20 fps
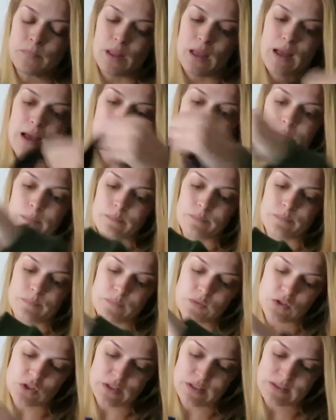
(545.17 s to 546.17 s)

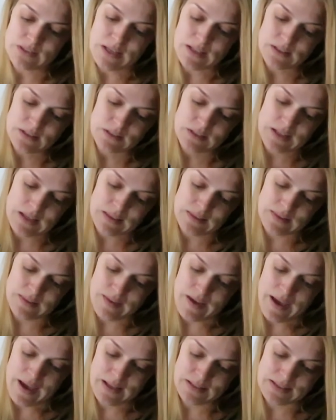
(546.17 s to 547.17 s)
So I decided to get
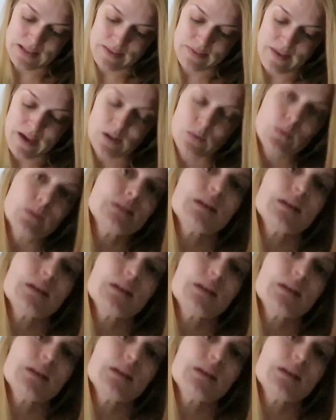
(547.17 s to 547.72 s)
that, and that was